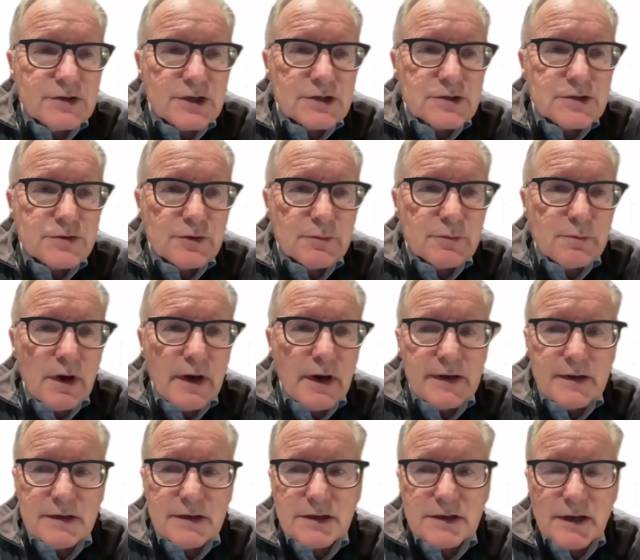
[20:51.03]
just to
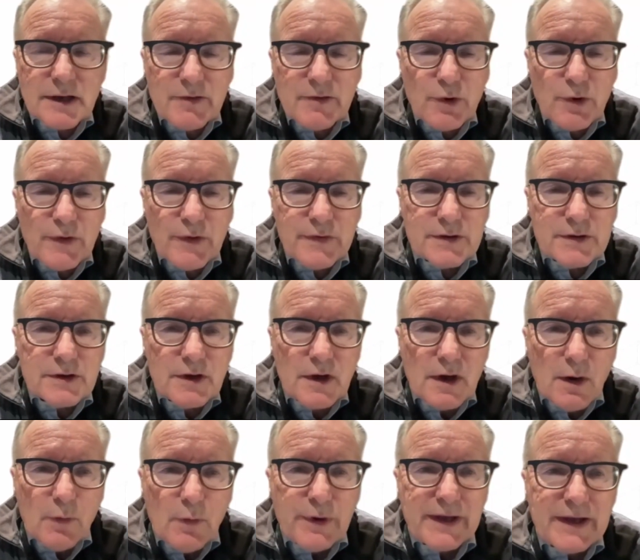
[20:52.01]
remind everyone that
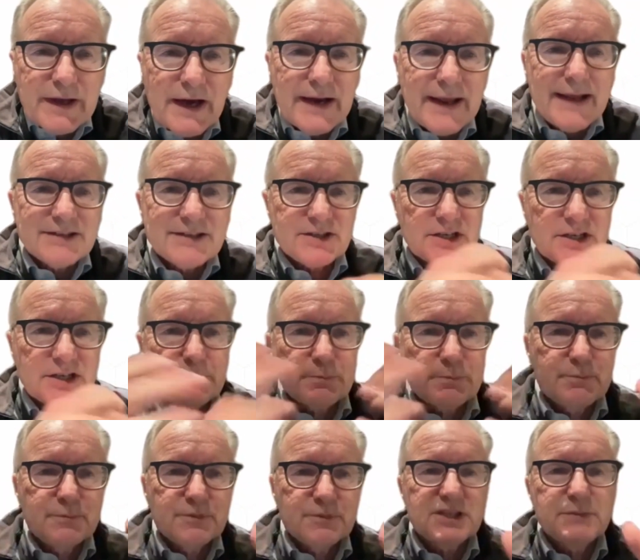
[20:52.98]
we can't answer
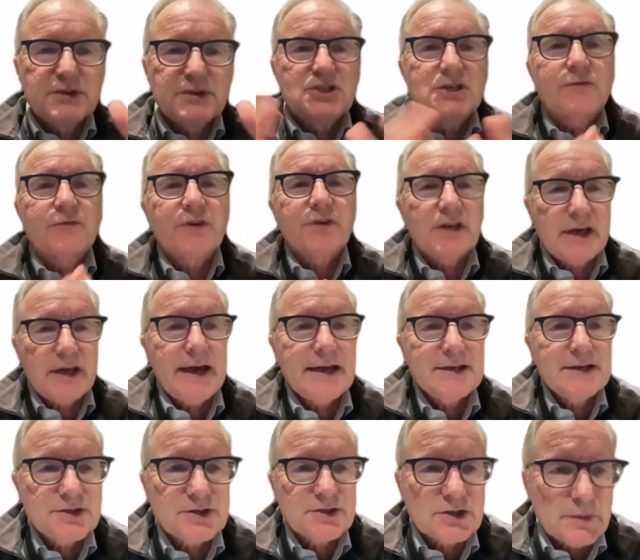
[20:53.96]
specific
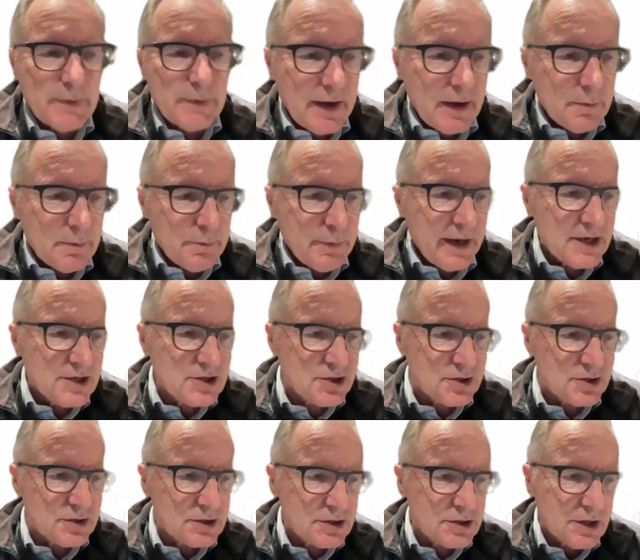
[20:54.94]
cases about
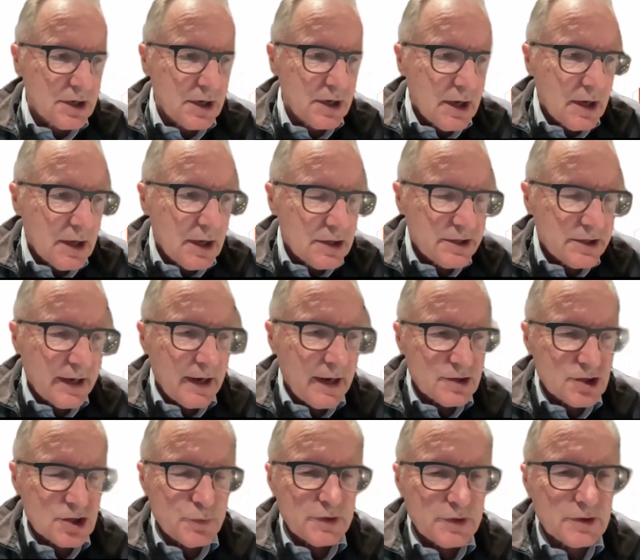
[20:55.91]
patients'
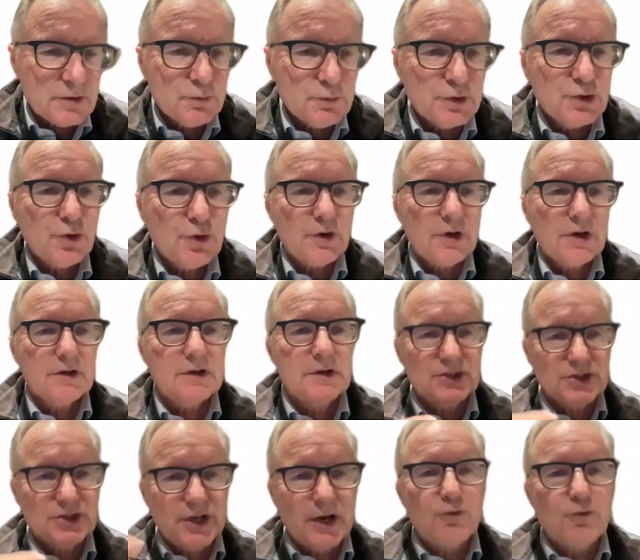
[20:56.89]
challenges. We're
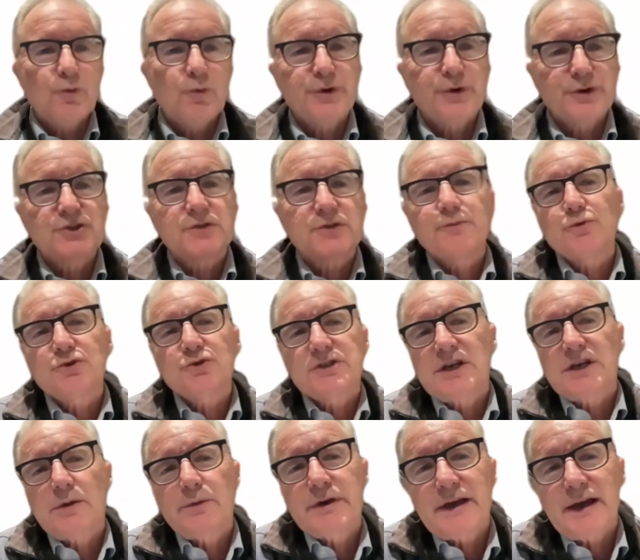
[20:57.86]
talking general principles
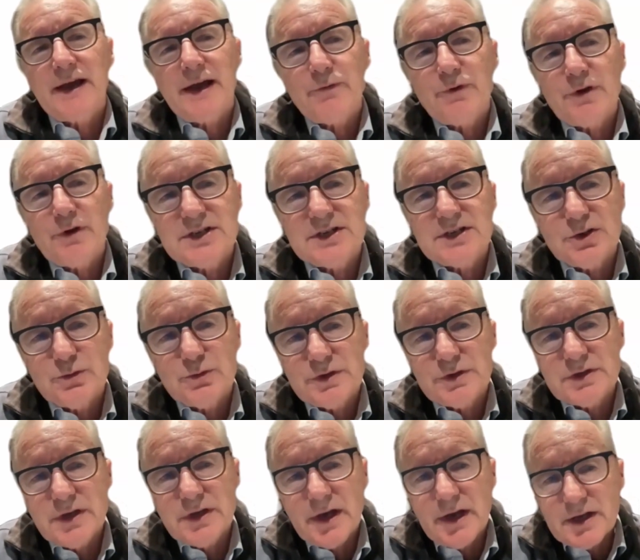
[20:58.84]
here. We can't really deal
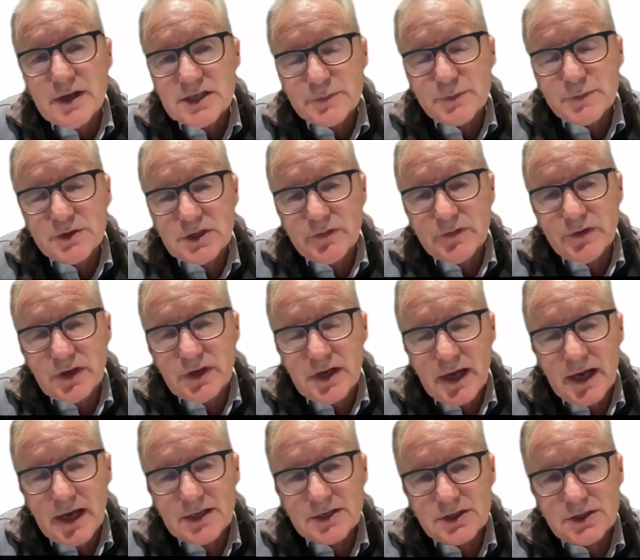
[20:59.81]
with specific
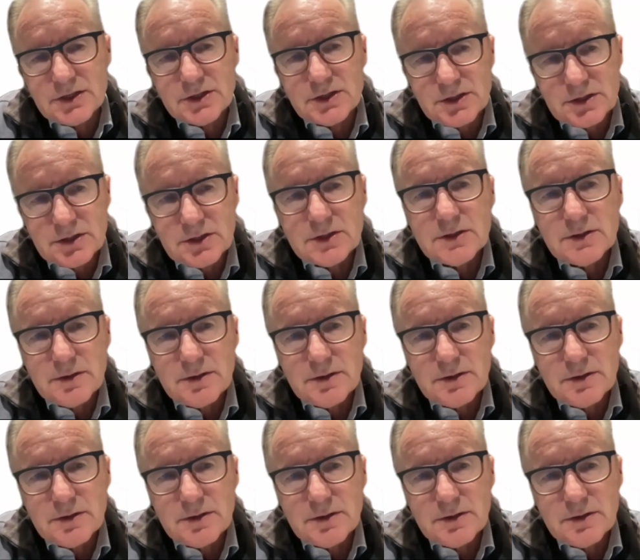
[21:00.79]
cases.